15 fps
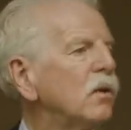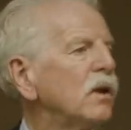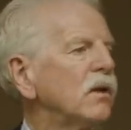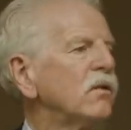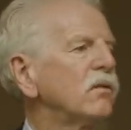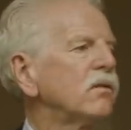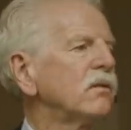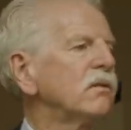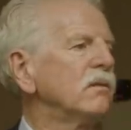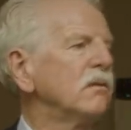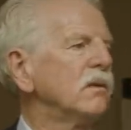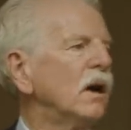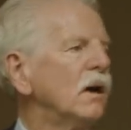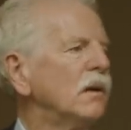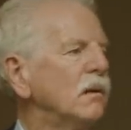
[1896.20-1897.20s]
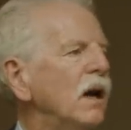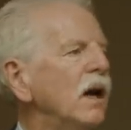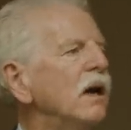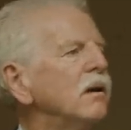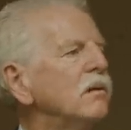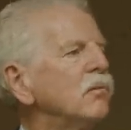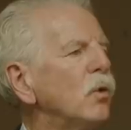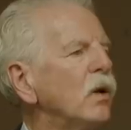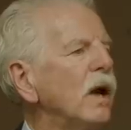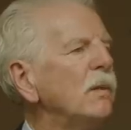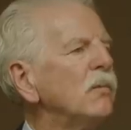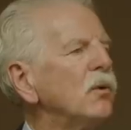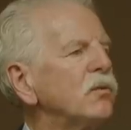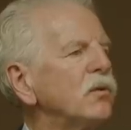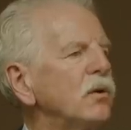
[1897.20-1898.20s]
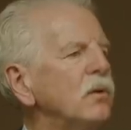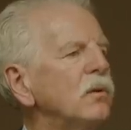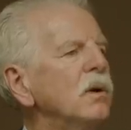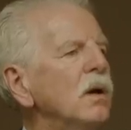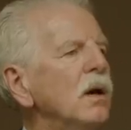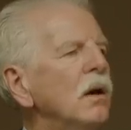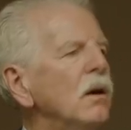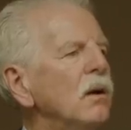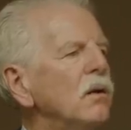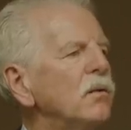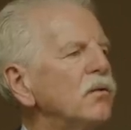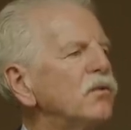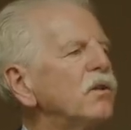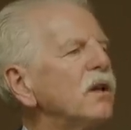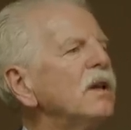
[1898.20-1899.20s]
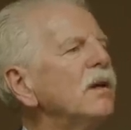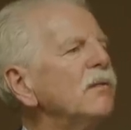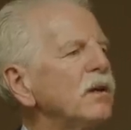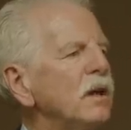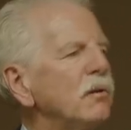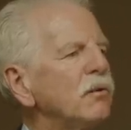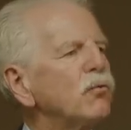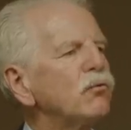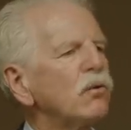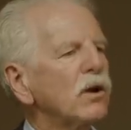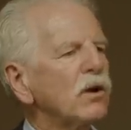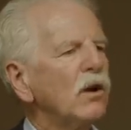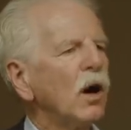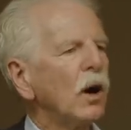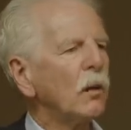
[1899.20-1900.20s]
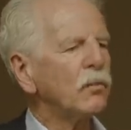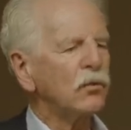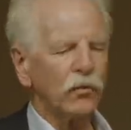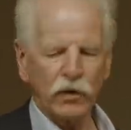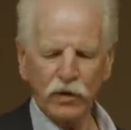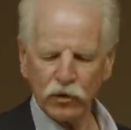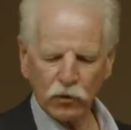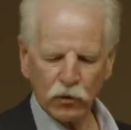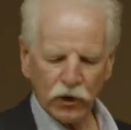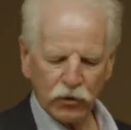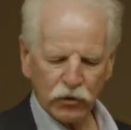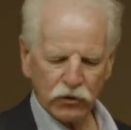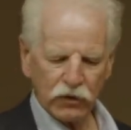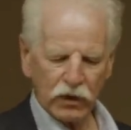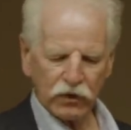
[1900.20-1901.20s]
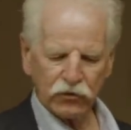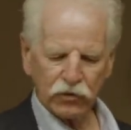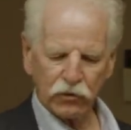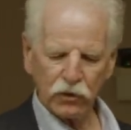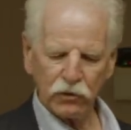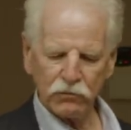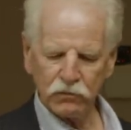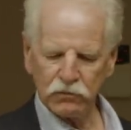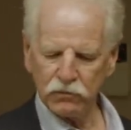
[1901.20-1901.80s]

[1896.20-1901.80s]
with us uh, and were able to significantly restrict carbs for the duration as a group.